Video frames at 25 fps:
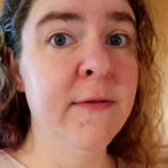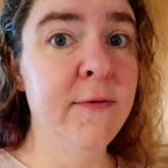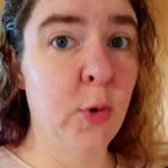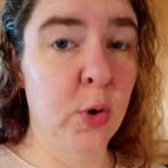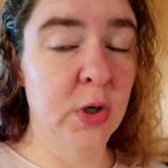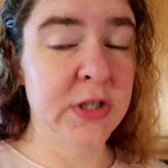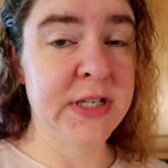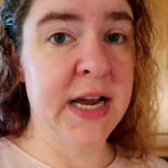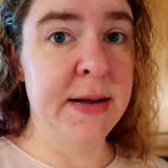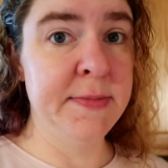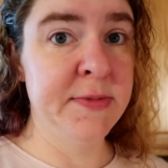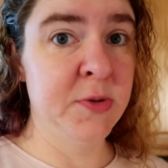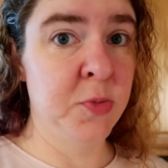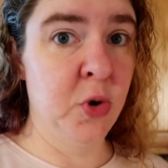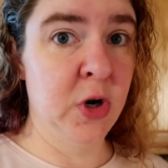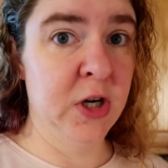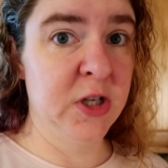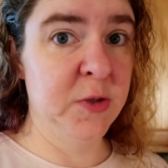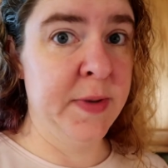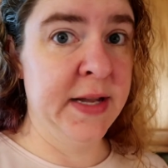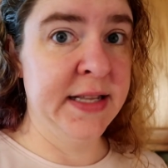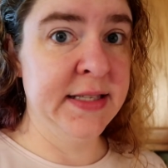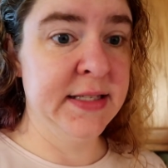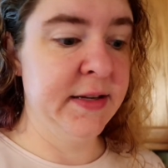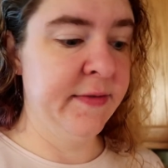four times more
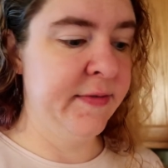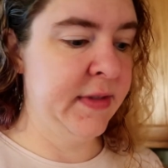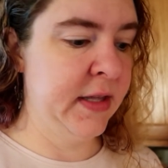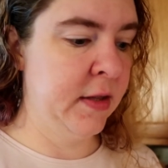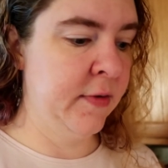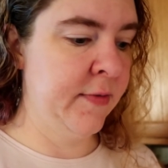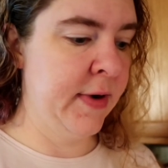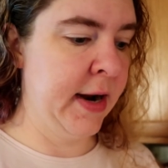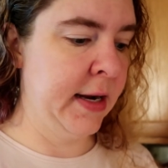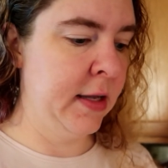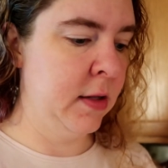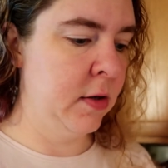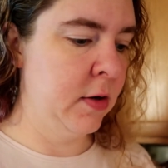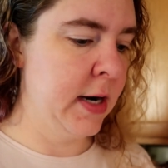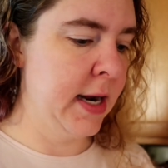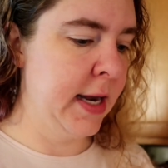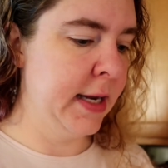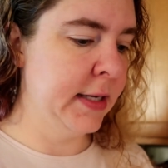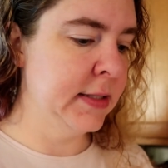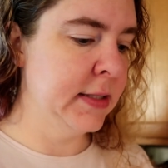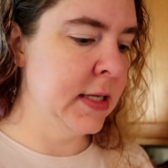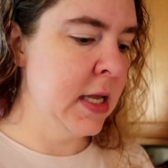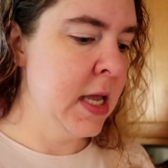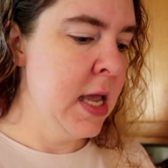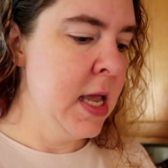expensive than the regular
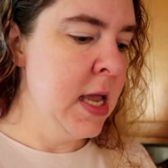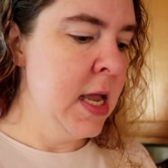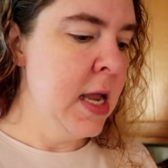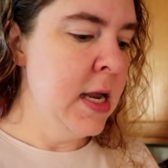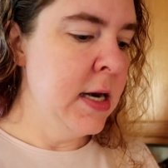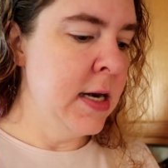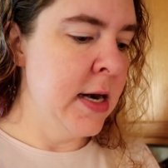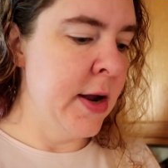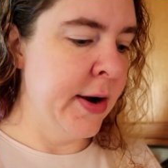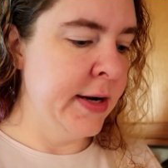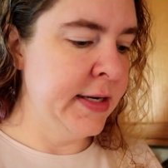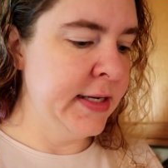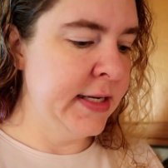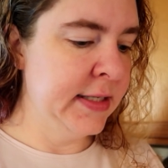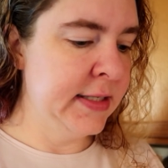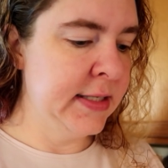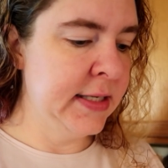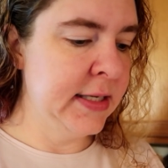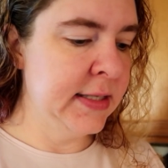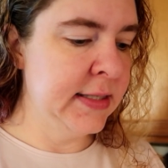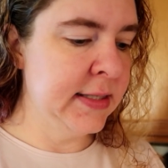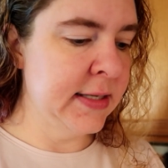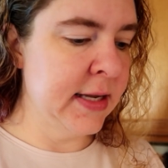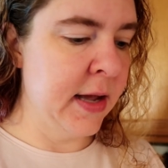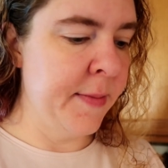eggs. Now I did
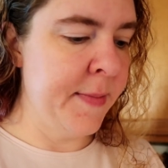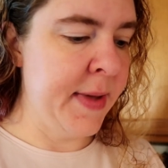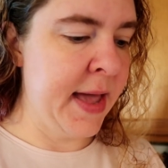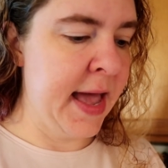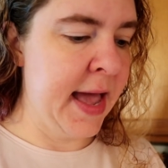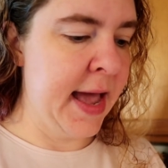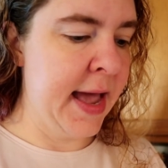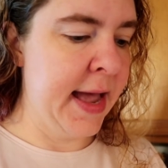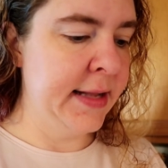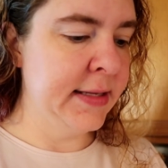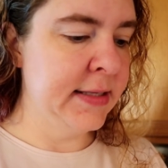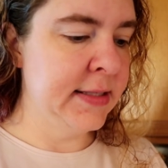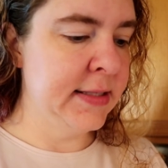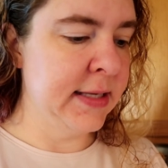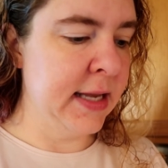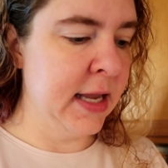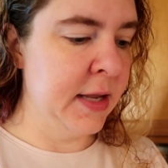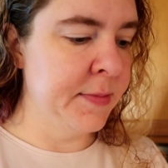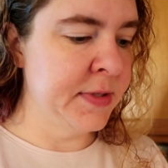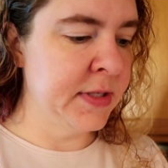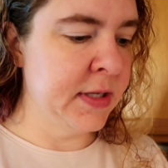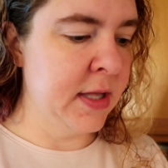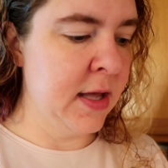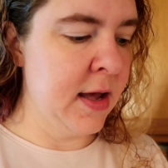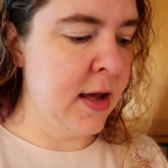see some at
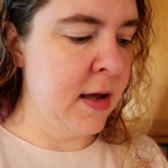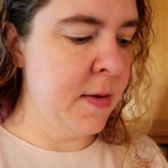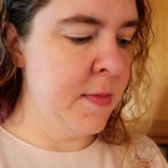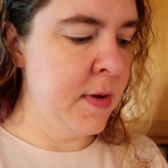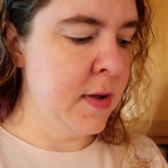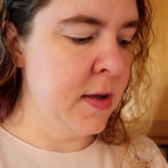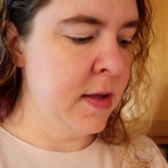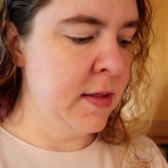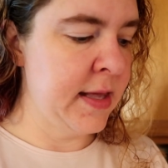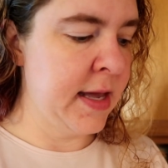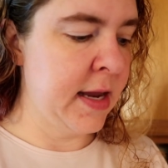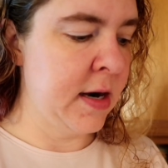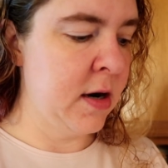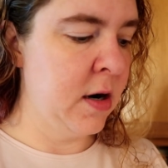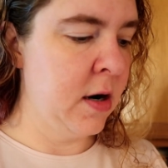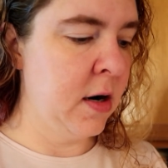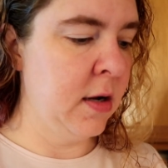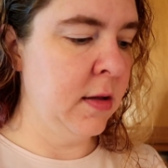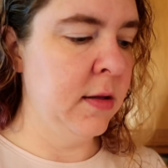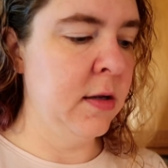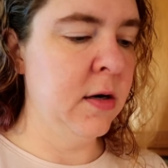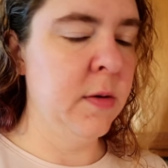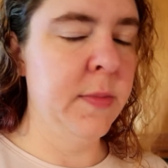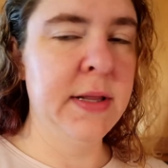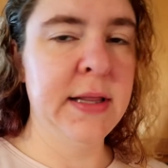Sam's Club that are
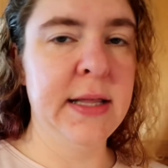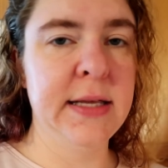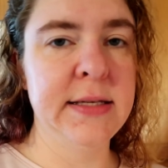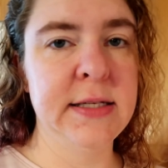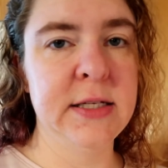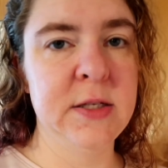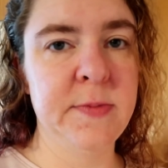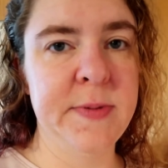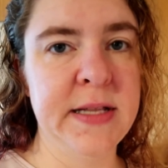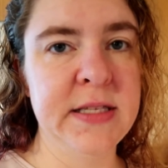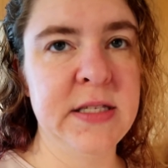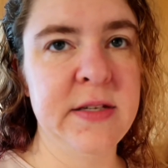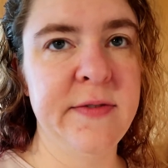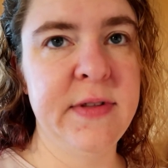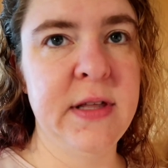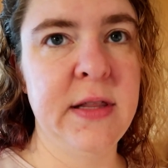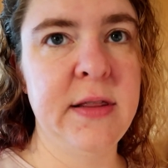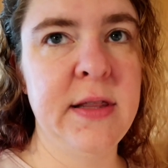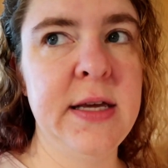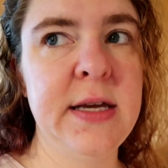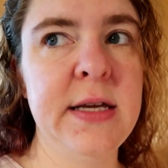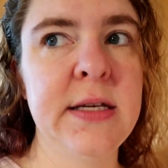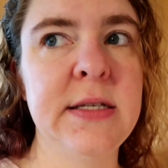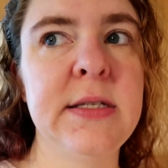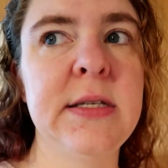a little bit less expensive
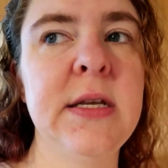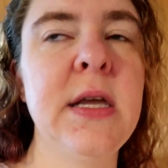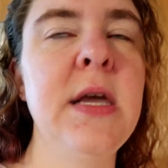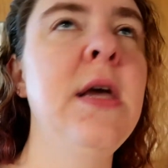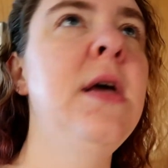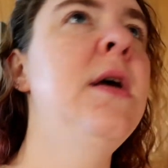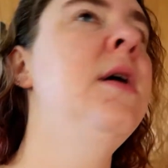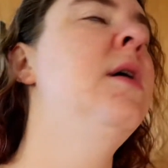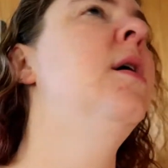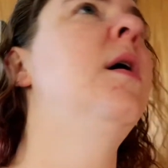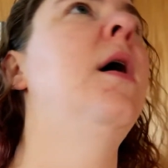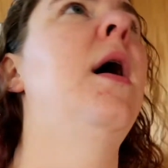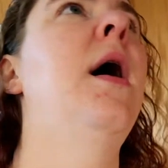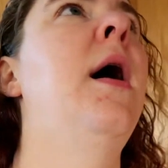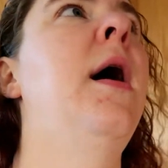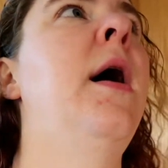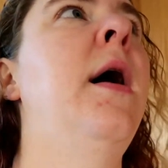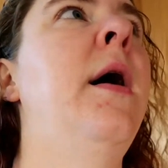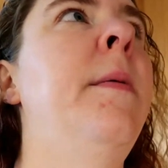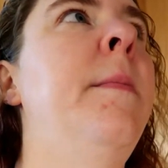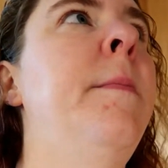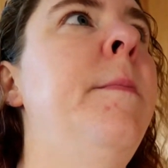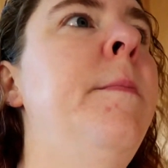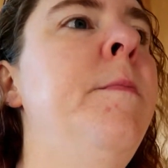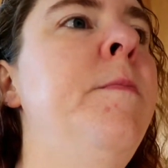than this.
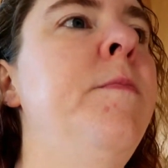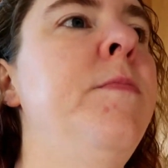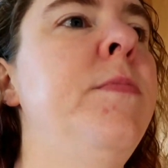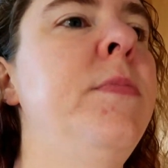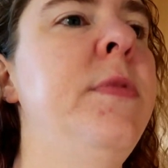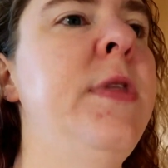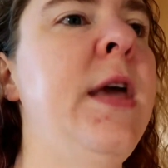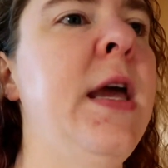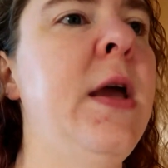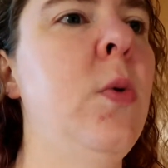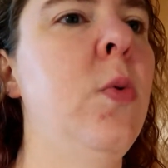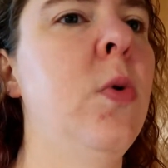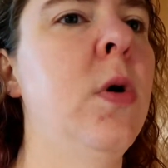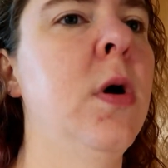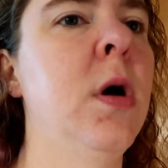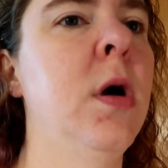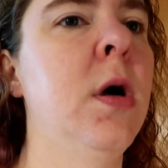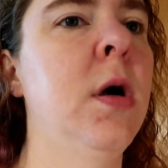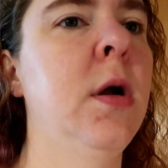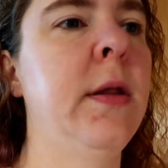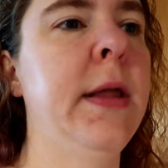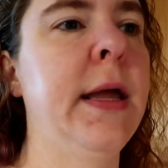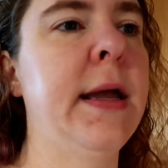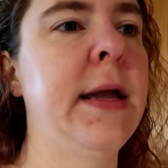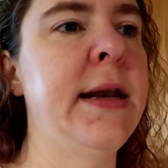Um, they
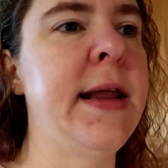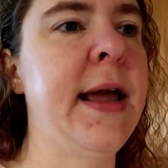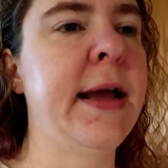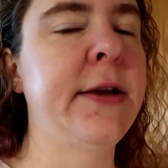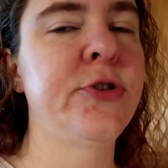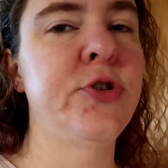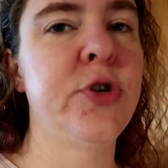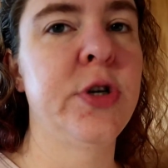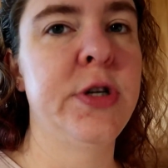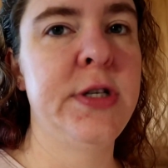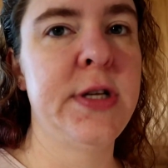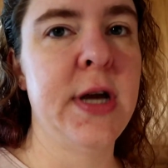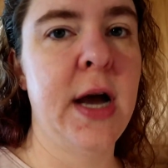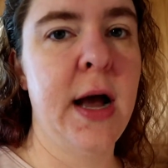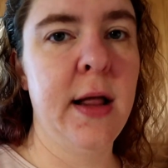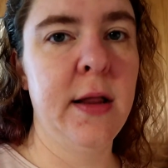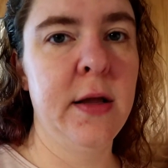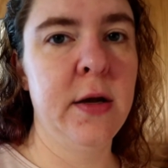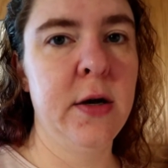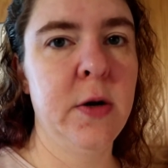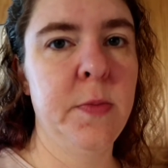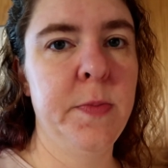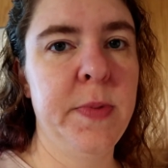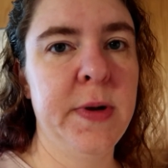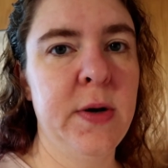were like an extra
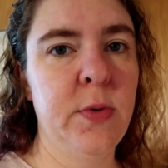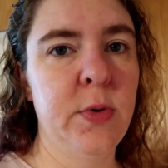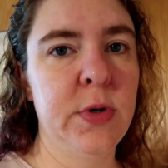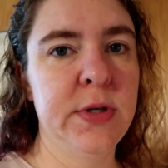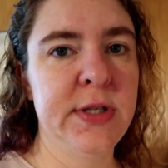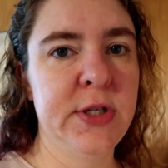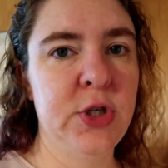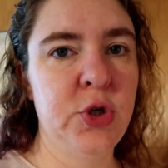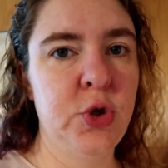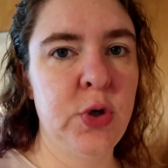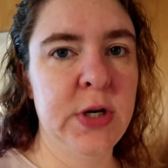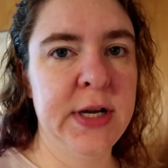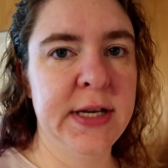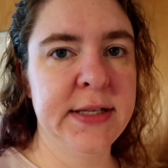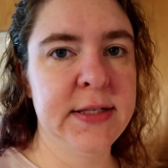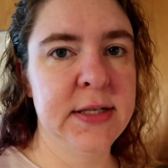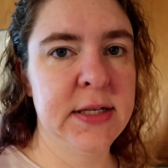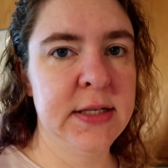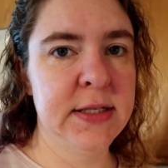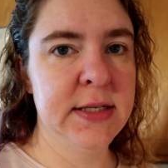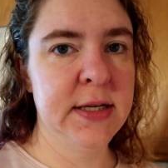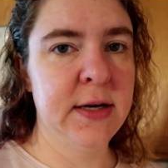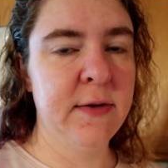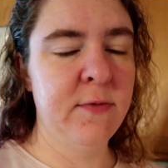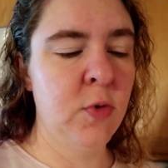dollar, but it was two
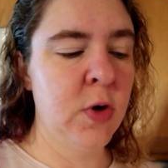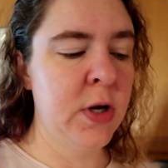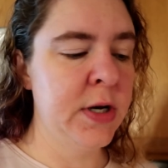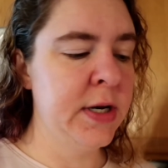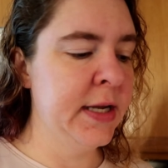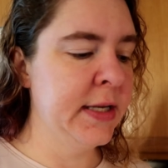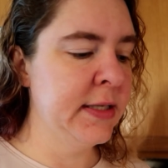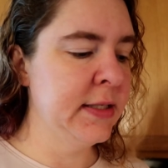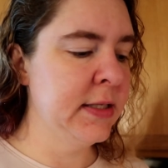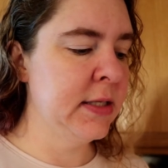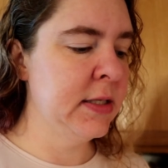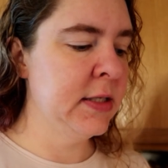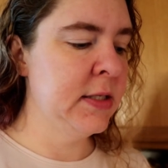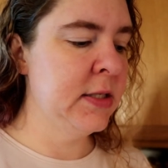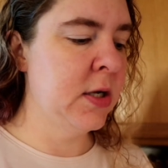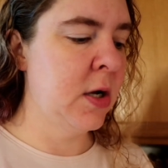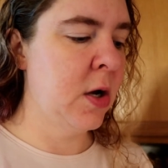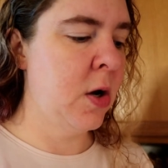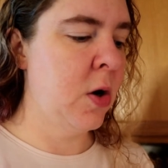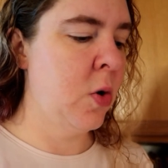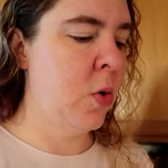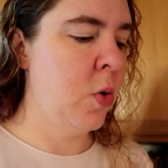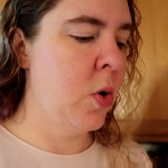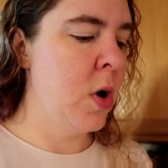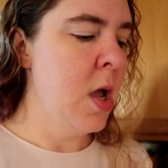dozen instead of one dozen.
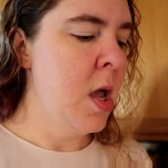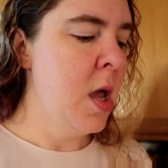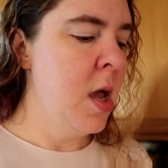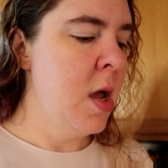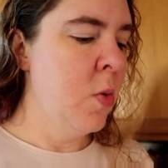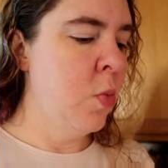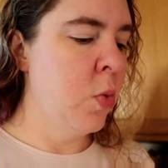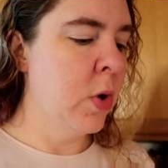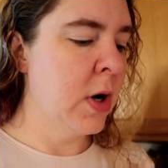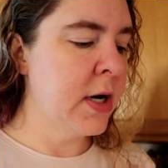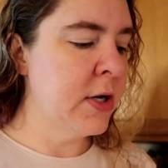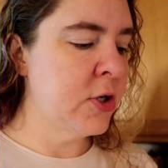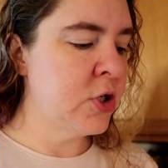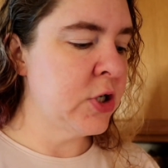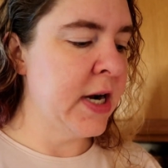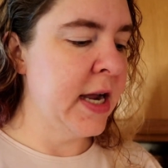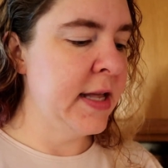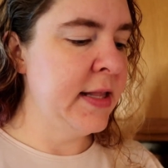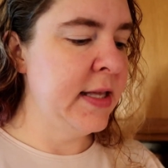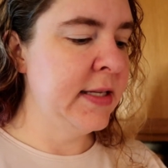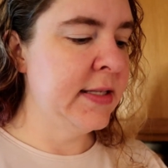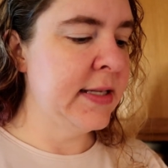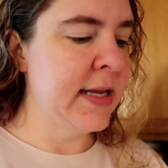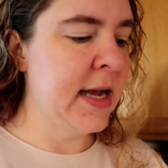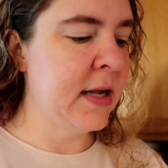So we're gonna try
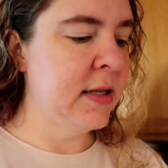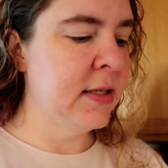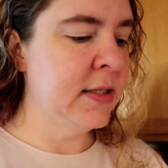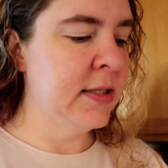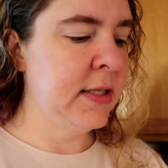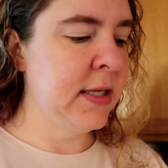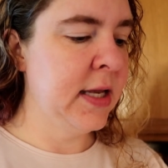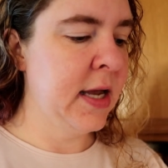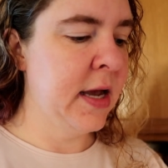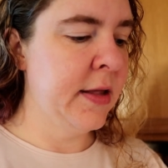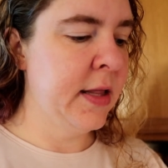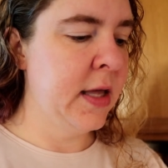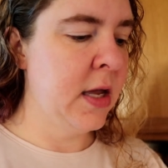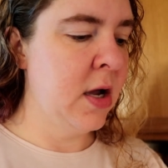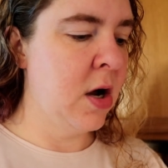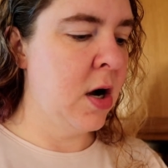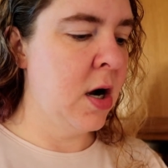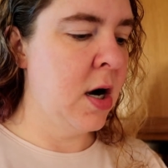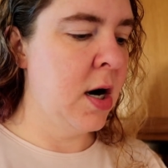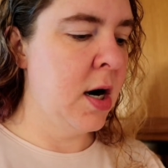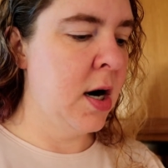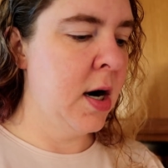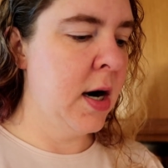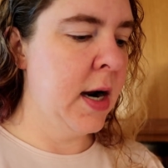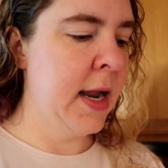these out, see how they
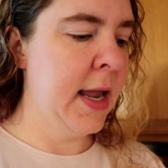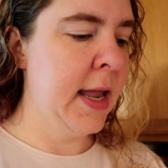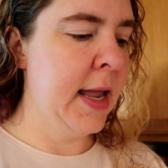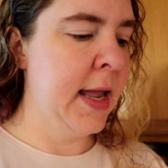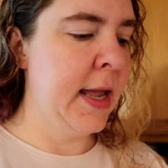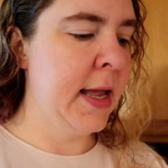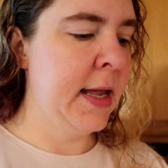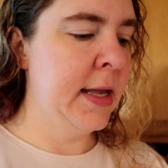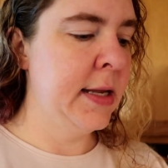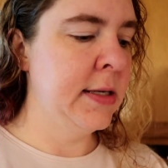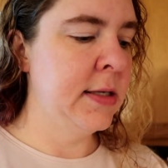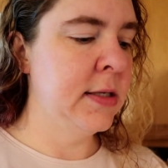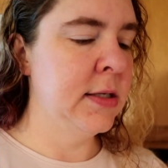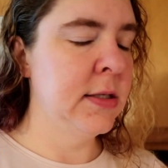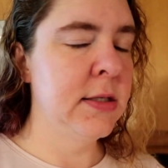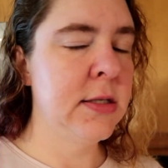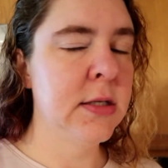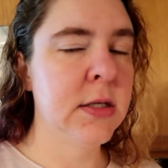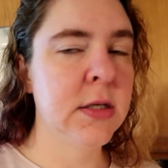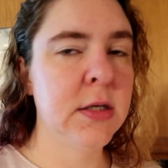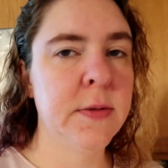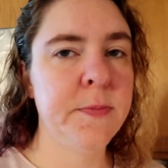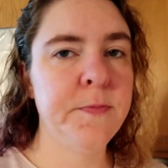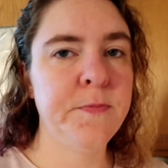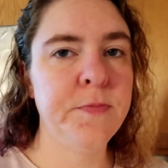are,
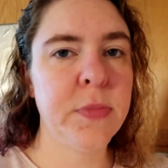and